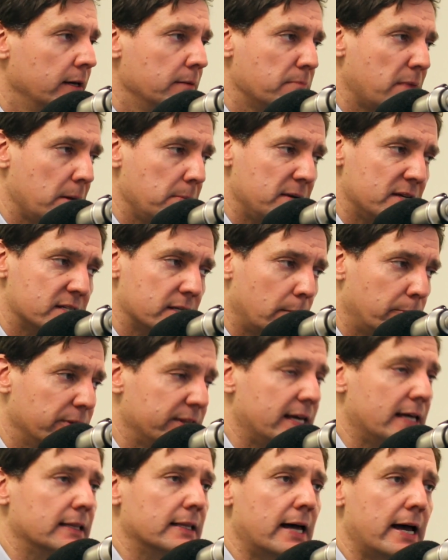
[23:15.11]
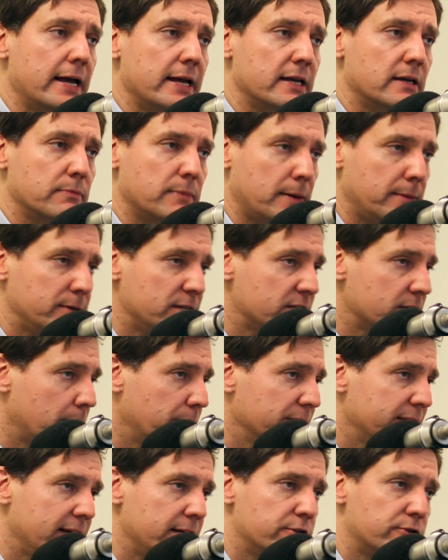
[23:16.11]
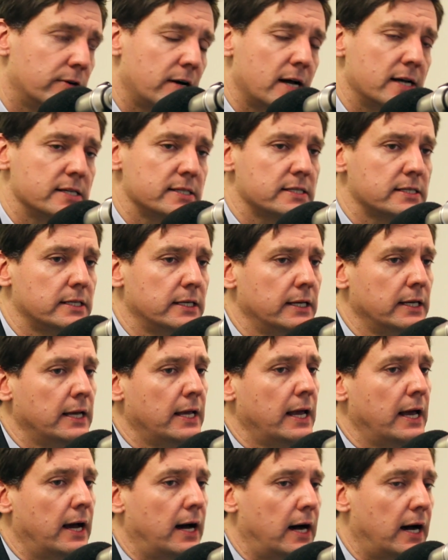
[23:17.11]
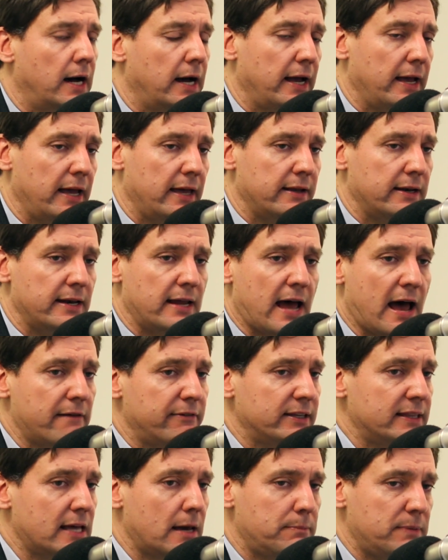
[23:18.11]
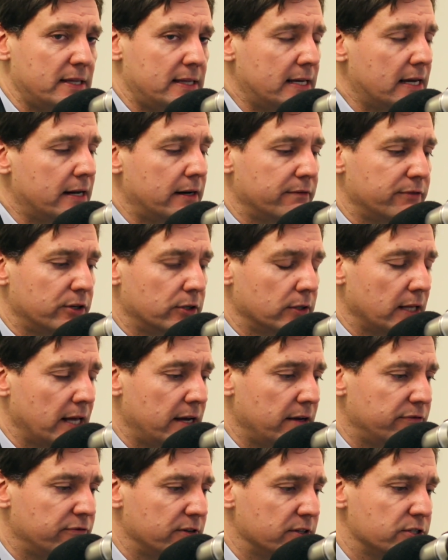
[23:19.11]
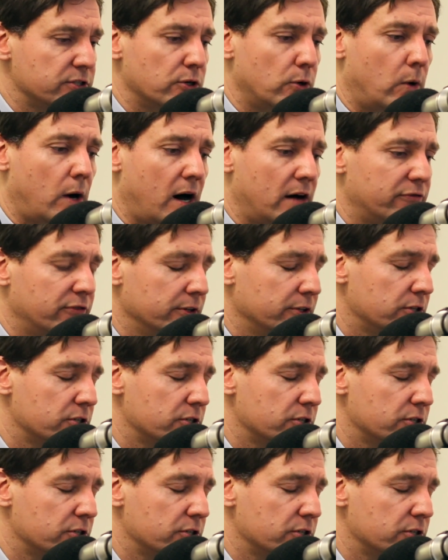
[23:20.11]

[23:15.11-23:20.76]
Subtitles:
Maybe someone they like, maybe someone they trust, and having that be the end of their life is so awful.